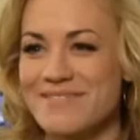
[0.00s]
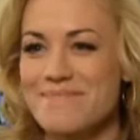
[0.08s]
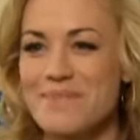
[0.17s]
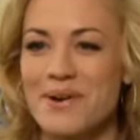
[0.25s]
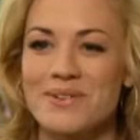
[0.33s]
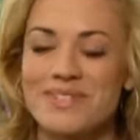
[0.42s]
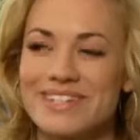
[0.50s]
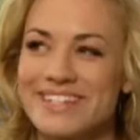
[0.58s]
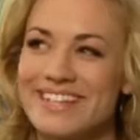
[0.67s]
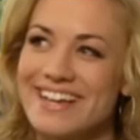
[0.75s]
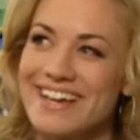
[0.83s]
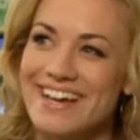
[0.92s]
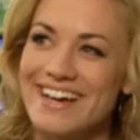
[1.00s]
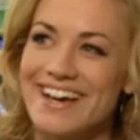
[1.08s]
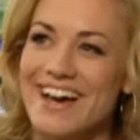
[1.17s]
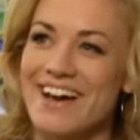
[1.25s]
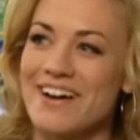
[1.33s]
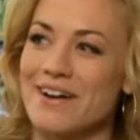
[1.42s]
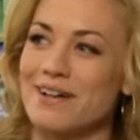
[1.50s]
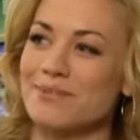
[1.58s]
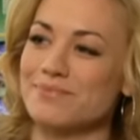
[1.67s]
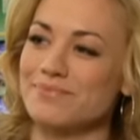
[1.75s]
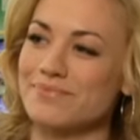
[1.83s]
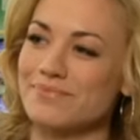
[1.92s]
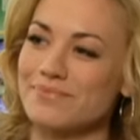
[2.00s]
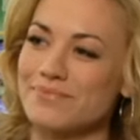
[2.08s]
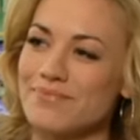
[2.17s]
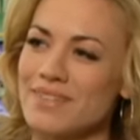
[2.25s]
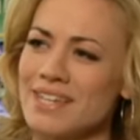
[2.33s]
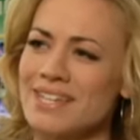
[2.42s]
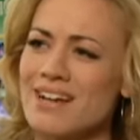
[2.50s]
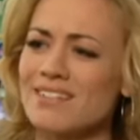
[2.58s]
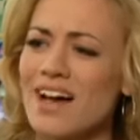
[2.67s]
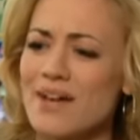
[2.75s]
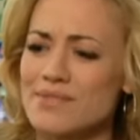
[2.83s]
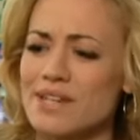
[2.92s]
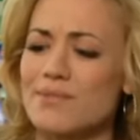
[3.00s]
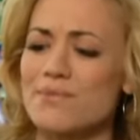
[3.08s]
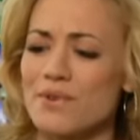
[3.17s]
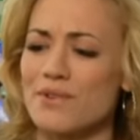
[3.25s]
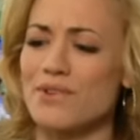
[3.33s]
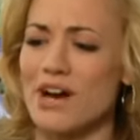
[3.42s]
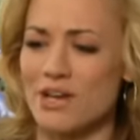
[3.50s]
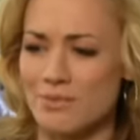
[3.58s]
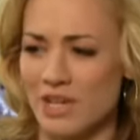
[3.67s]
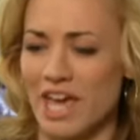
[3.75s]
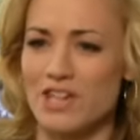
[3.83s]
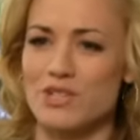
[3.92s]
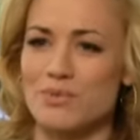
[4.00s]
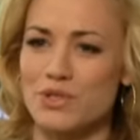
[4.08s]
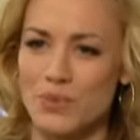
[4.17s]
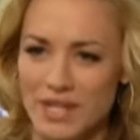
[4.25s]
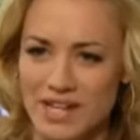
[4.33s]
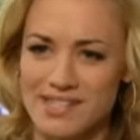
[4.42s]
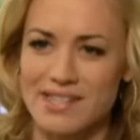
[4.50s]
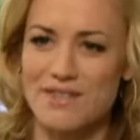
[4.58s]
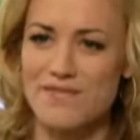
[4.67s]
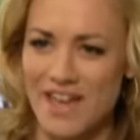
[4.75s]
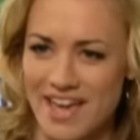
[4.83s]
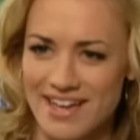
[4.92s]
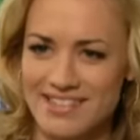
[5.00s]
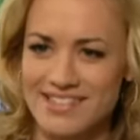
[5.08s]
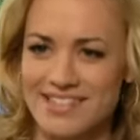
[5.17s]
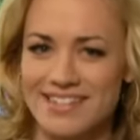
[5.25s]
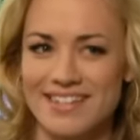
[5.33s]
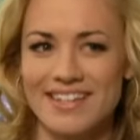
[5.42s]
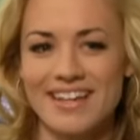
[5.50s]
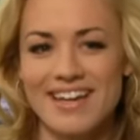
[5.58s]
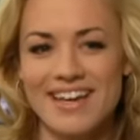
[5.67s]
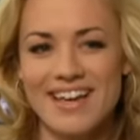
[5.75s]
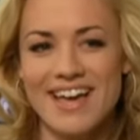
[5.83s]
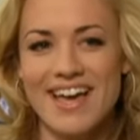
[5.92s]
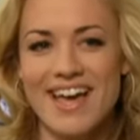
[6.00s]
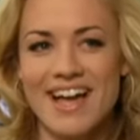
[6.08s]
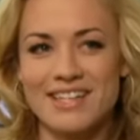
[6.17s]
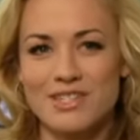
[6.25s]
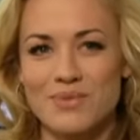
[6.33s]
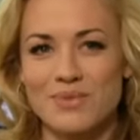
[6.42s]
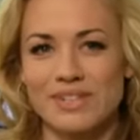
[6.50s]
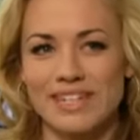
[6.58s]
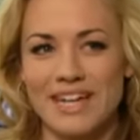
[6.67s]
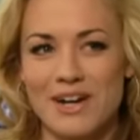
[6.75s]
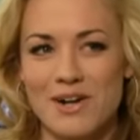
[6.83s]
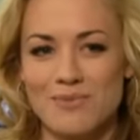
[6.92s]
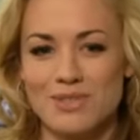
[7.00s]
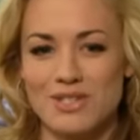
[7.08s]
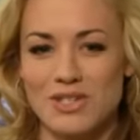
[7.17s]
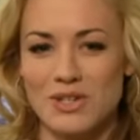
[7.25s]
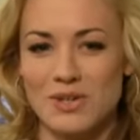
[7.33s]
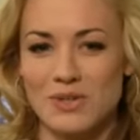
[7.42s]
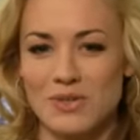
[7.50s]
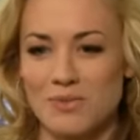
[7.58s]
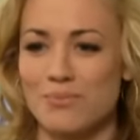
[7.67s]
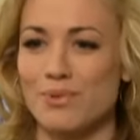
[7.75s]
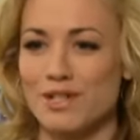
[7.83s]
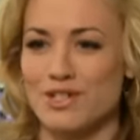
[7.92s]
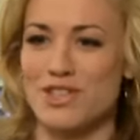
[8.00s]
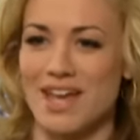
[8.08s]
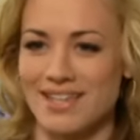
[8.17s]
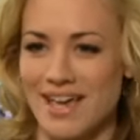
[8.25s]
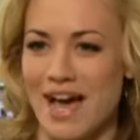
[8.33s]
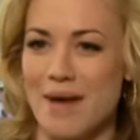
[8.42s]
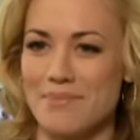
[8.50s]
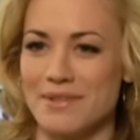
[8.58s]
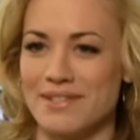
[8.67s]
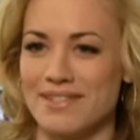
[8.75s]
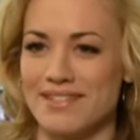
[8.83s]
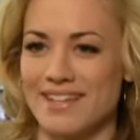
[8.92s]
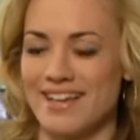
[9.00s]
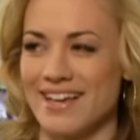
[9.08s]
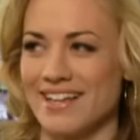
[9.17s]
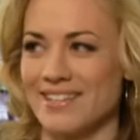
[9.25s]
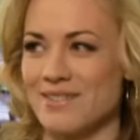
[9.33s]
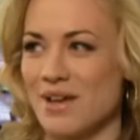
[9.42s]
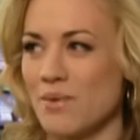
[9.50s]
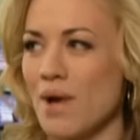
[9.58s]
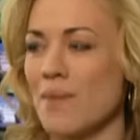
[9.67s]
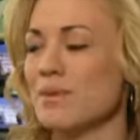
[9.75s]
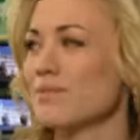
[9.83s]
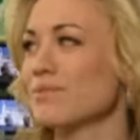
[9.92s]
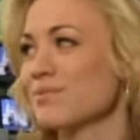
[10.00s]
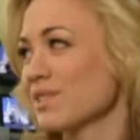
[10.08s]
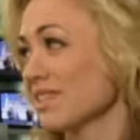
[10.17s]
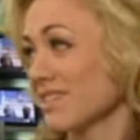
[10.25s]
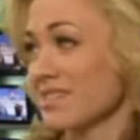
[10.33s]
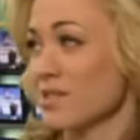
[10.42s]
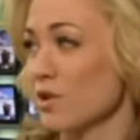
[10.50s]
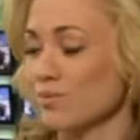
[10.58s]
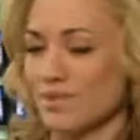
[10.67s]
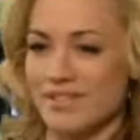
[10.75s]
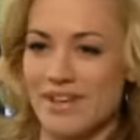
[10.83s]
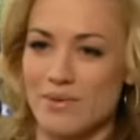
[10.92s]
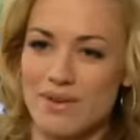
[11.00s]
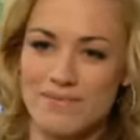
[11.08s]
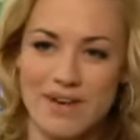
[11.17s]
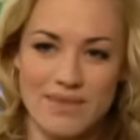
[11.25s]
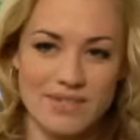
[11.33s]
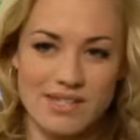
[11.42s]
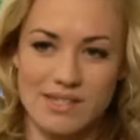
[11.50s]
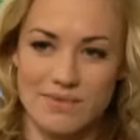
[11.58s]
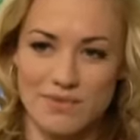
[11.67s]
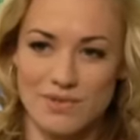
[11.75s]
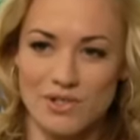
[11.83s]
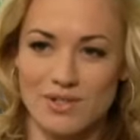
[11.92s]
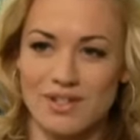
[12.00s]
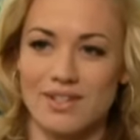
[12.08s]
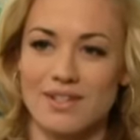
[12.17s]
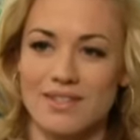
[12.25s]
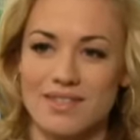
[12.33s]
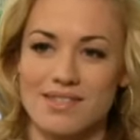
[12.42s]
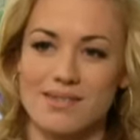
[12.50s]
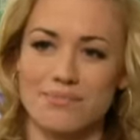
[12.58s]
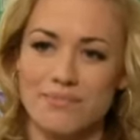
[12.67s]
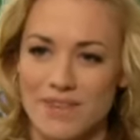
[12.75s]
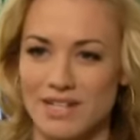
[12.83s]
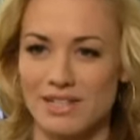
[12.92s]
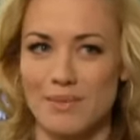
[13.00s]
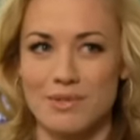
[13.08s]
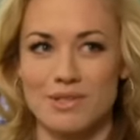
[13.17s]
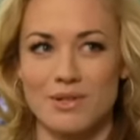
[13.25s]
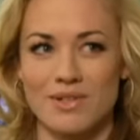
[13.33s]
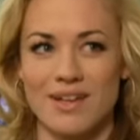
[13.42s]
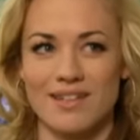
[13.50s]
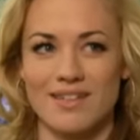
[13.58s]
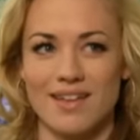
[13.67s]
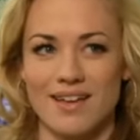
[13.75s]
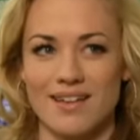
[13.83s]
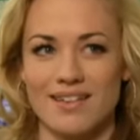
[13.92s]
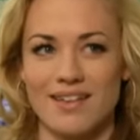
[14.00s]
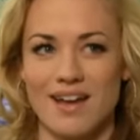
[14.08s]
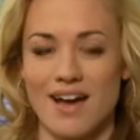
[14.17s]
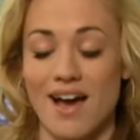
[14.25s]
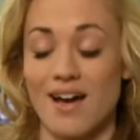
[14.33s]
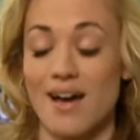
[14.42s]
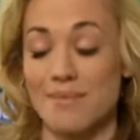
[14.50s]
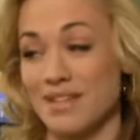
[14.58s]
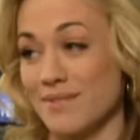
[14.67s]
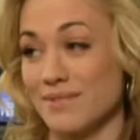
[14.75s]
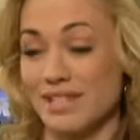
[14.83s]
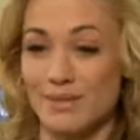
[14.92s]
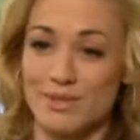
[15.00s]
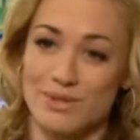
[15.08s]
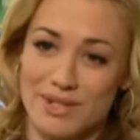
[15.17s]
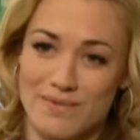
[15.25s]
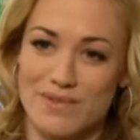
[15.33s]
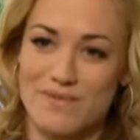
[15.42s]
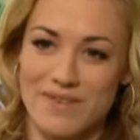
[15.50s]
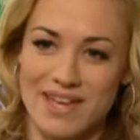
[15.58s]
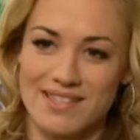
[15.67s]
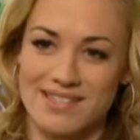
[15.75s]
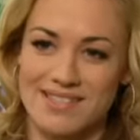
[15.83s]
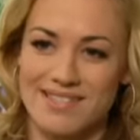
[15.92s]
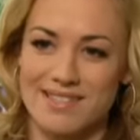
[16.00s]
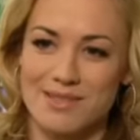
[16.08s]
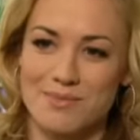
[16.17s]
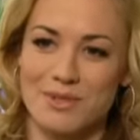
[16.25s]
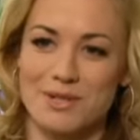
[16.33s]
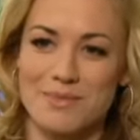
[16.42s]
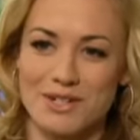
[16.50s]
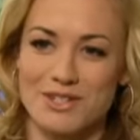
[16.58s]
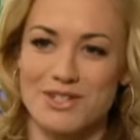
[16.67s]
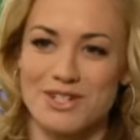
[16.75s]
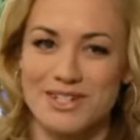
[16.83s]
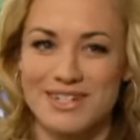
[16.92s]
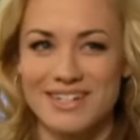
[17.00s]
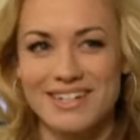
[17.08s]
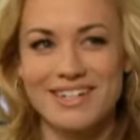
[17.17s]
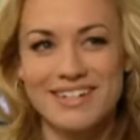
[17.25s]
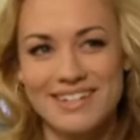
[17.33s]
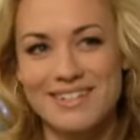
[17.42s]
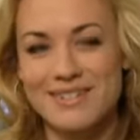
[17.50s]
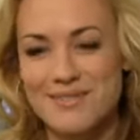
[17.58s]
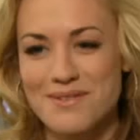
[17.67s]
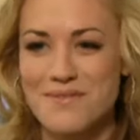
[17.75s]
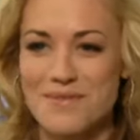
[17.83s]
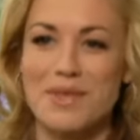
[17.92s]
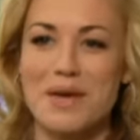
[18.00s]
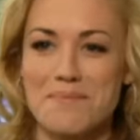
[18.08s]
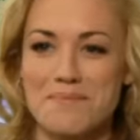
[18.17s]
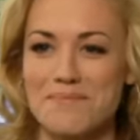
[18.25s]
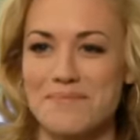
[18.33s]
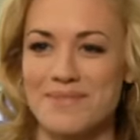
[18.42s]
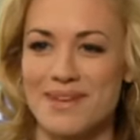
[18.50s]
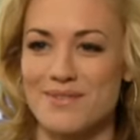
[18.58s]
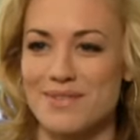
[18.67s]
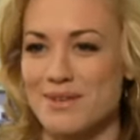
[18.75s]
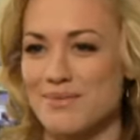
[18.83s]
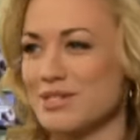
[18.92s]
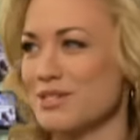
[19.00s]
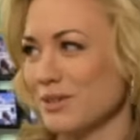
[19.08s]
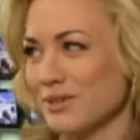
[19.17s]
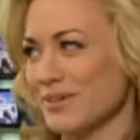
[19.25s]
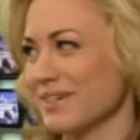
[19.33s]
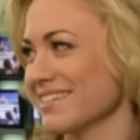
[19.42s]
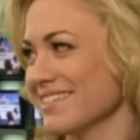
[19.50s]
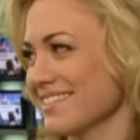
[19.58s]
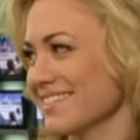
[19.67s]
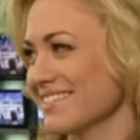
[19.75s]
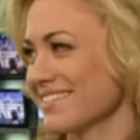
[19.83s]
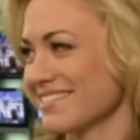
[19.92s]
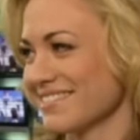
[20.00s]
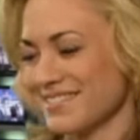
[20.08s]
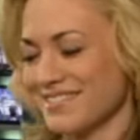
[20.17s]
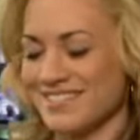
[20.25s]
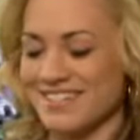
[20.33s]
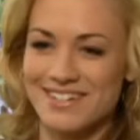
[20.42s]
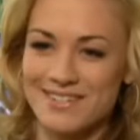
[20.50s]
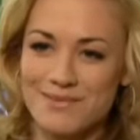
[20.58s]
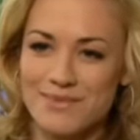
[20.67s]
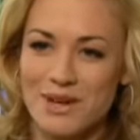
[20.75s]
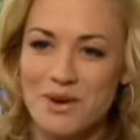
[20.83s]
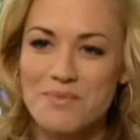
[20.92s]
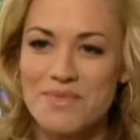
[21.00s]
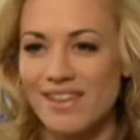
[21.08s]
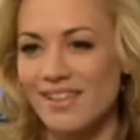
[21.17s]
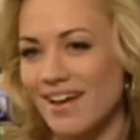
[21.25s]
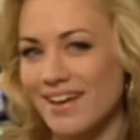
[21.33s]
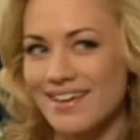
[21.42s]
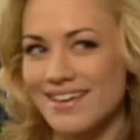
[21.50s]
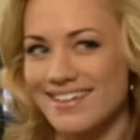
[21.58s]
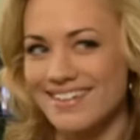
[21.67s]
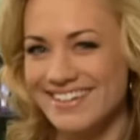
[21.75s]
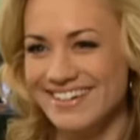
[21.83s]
component um, in our lives, like for, for, our communication between us and the fans, and and it's really helped to bridge that gap. And and I mean, really, this home run now. We have five days left of shooting this final episode, and and I, I mean, I feel like we're doing it for the fans. It's pretty much for them, everything we do, and yeah, we hope they like it.